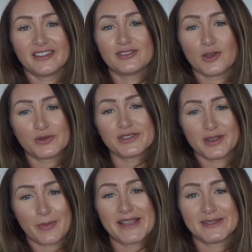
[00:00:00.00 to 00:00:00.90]
Those are
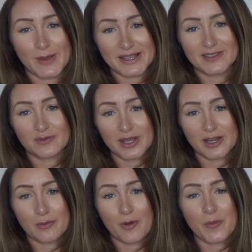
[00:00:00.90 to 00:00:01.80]
the best bits of
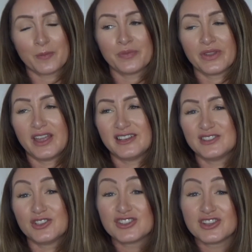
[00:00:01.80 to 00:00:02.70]
being a mum.
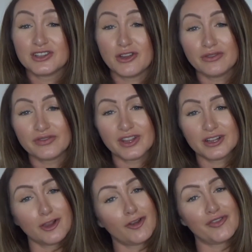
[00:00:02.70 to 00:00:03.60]
And just the
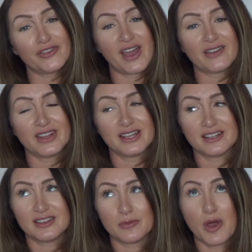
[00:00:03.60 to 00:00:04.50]
love of
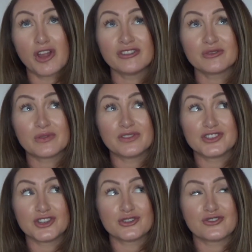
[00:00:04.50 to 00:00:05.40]
having the bond with the
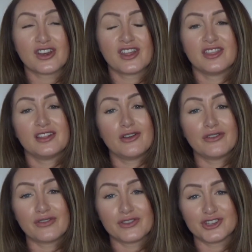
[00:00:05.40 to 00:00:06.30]
children, and the
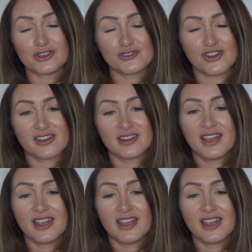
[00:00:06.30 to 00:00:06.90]
love of the children